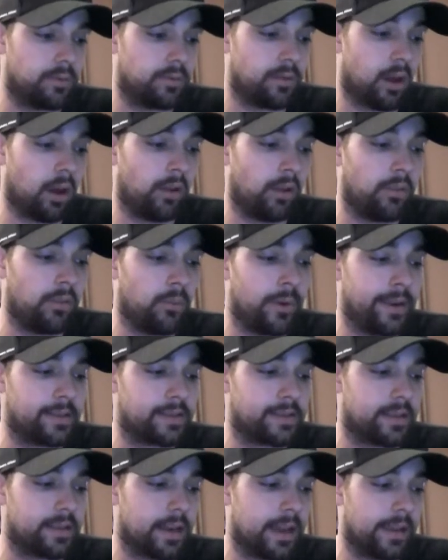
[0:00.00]
all the
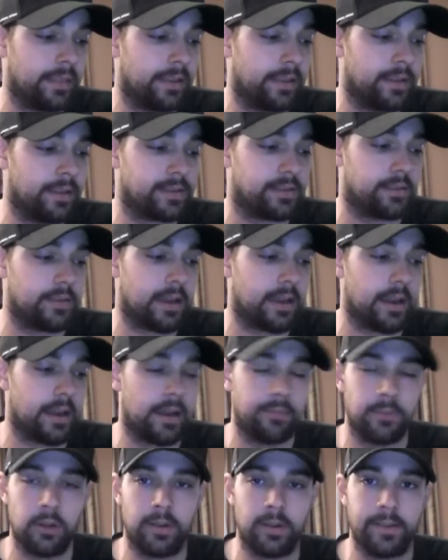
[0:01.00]
weights that I list that
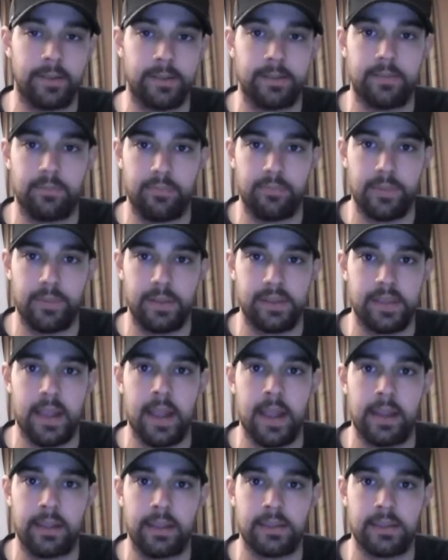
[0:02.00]
I'm going to be saying